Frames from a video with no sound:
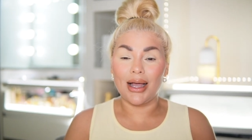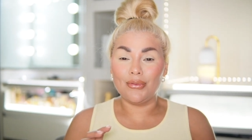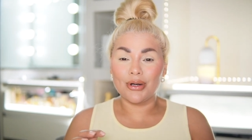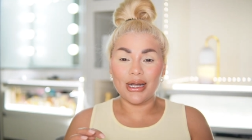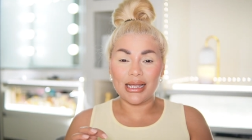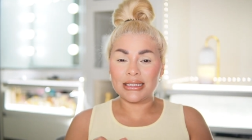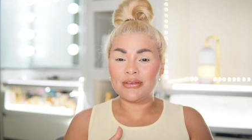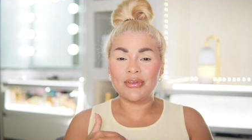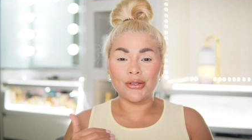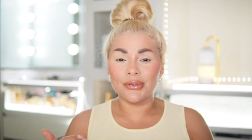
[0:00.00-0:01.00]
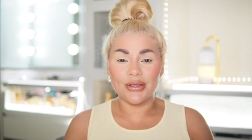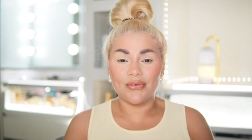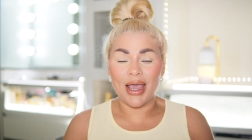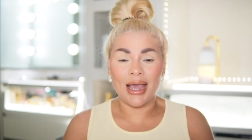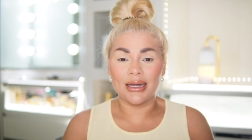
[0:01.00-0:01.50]
Hourglass, even though they've
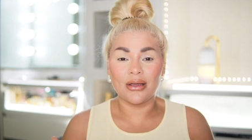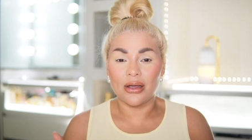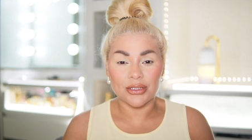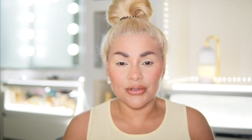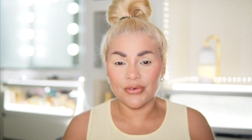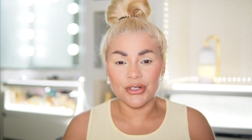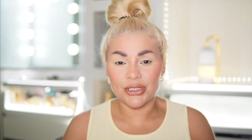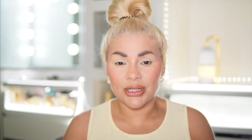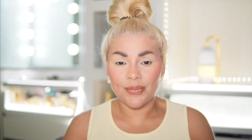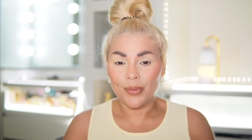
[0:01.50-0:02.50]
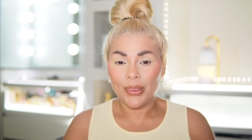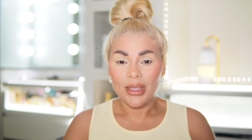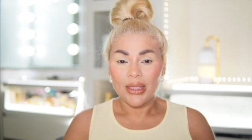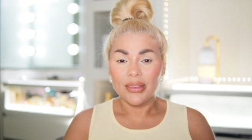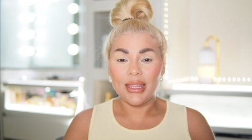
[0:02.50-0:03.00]
had controversy,
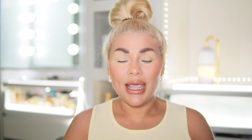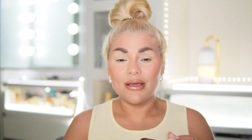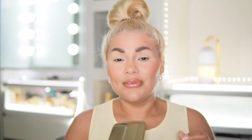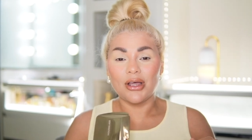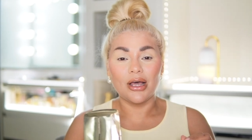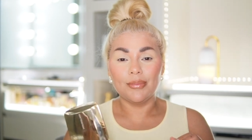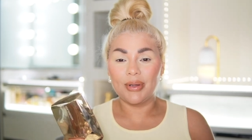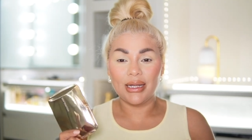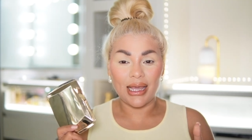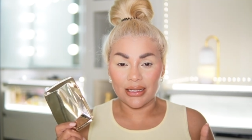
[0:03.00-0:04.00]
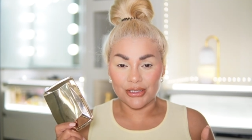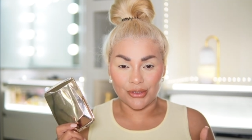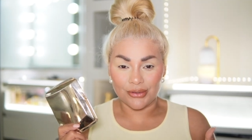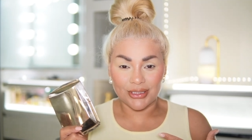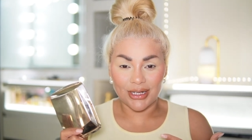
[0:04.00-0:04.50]
they have not been
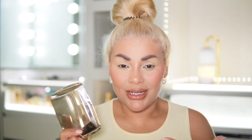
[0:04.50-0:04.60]
canceled.